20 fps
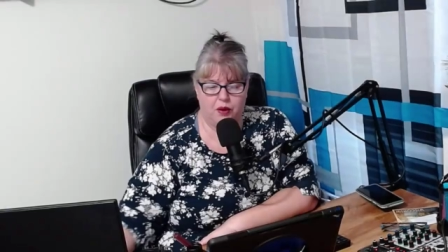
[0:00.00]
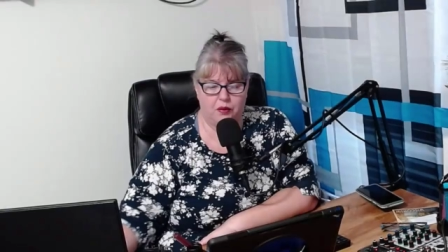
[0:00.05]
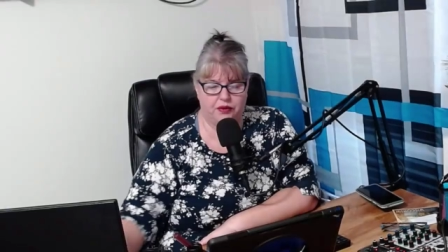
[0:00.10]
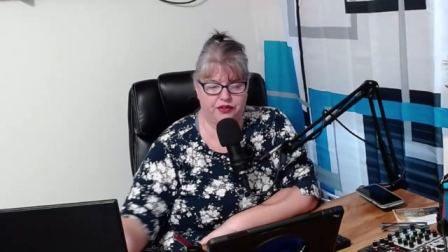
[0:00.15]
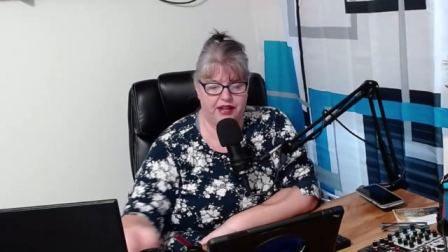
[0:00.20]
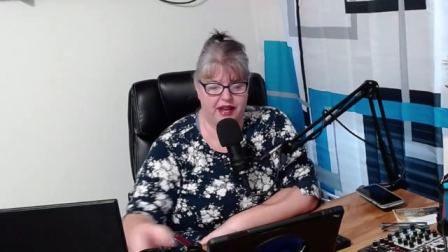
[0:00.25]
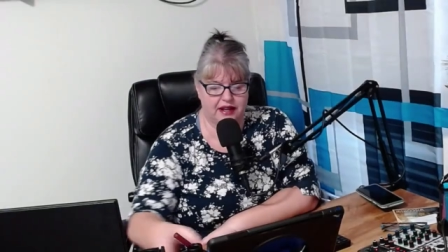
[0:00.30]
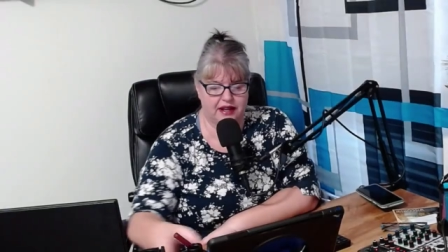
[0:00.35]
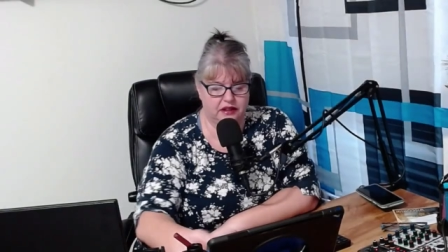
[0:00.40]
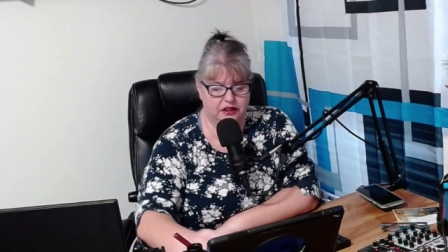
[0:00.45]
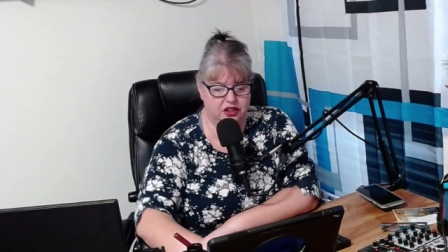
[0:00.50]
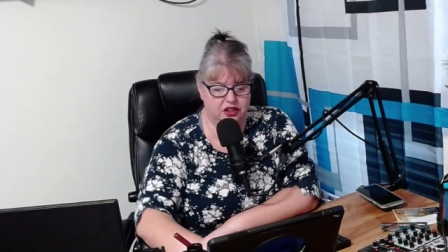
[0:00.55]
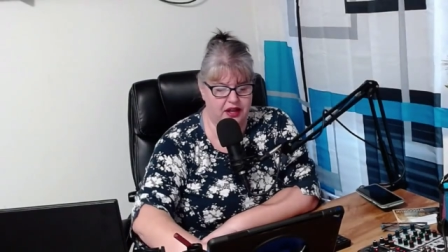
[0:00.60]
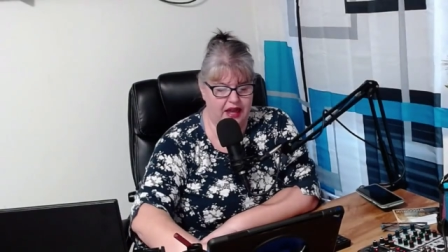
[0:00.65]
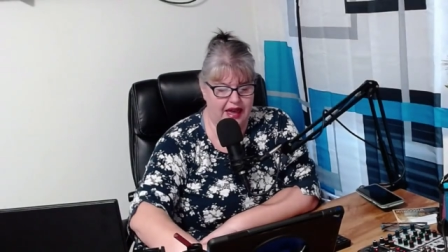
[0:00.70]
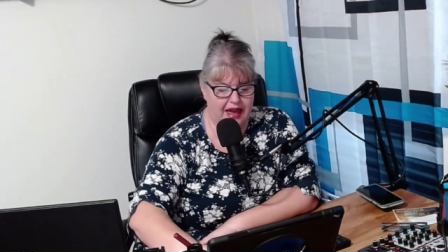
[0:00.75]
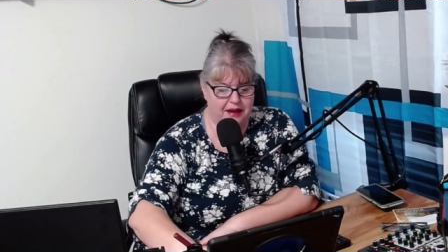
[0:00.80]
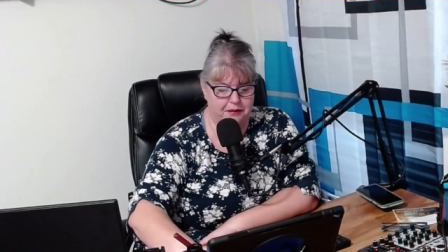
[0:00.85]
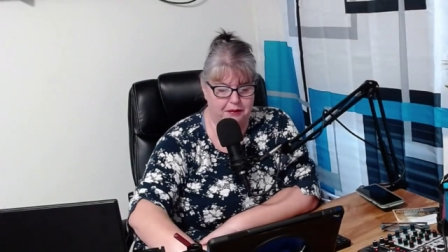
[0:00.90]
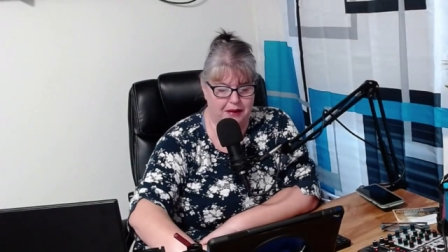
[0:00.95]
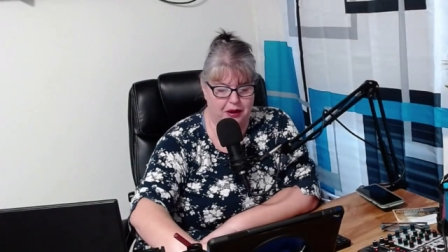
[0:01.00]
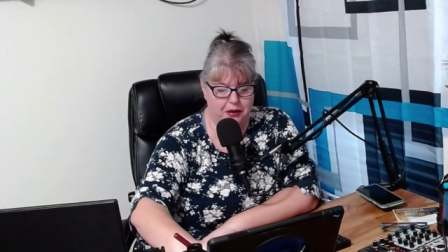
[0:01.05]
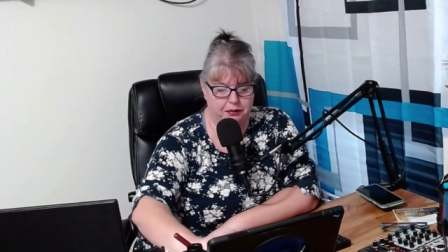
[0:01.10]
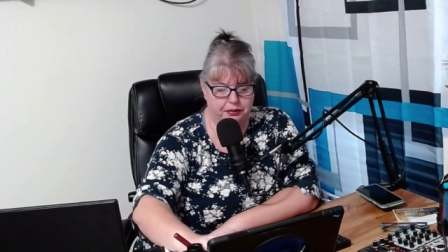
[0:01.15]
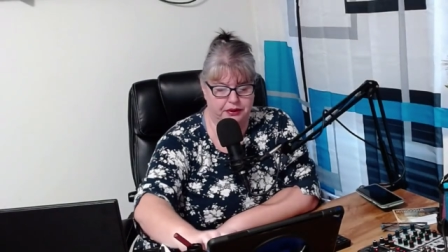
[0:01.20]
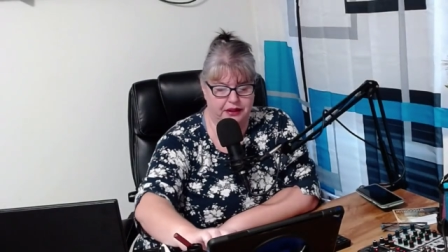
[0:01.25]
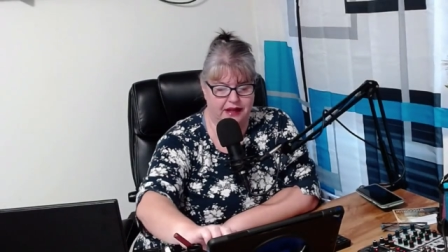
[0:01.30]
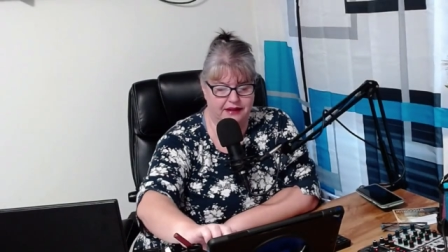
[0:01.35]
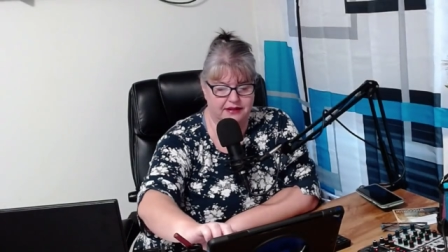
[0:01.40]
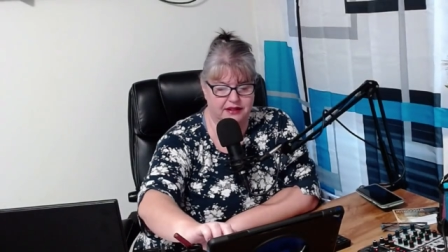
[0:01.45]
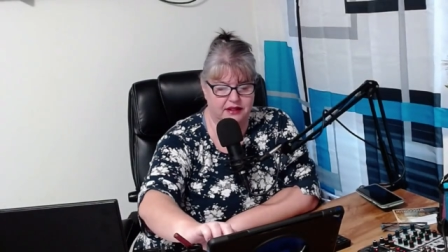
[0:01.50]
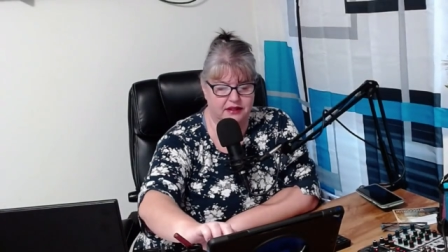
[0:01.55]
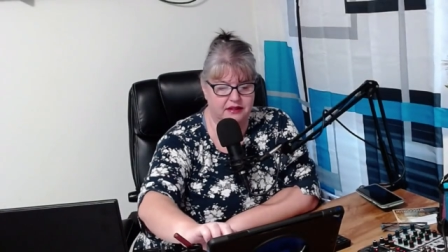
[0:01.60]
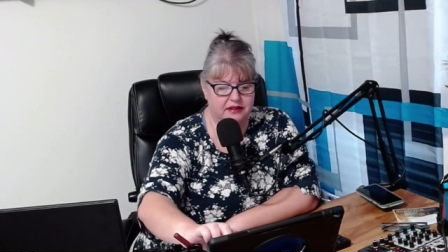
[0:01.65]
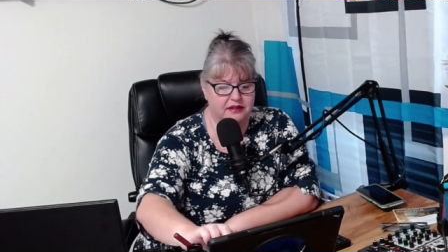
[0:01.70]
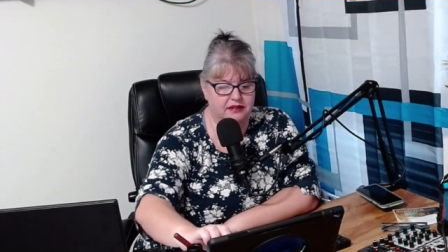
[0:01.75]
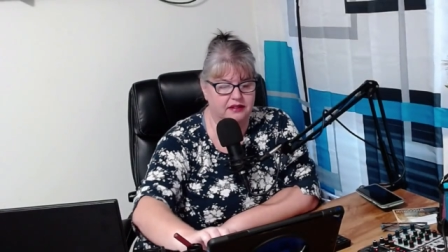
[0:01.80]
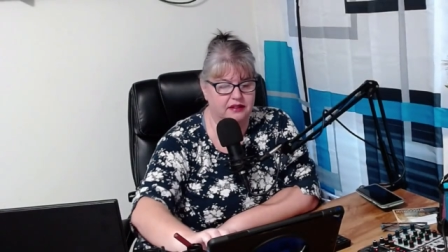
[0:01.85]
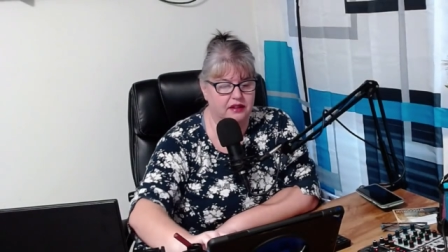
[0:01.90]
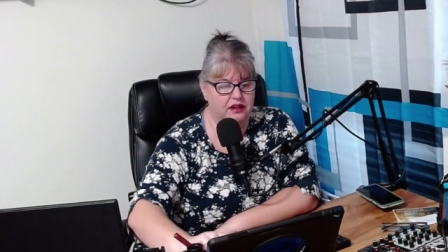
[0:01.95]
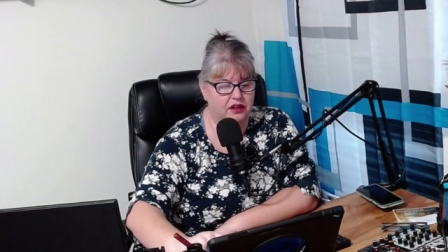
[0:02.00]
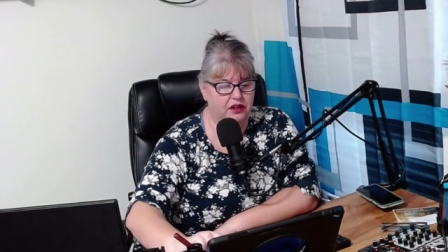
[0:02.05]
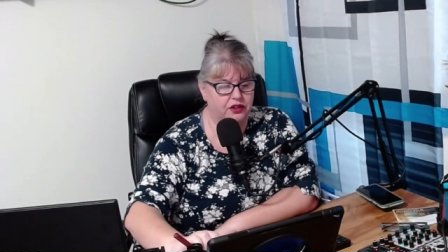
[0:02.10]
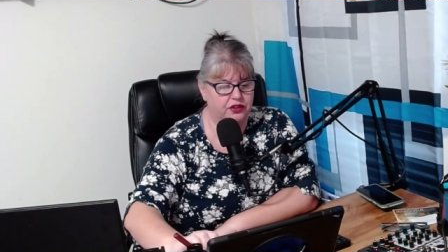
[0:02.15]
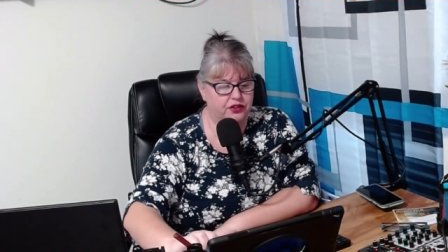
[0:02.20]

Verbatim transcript: We will take a look at Mount Pleasant's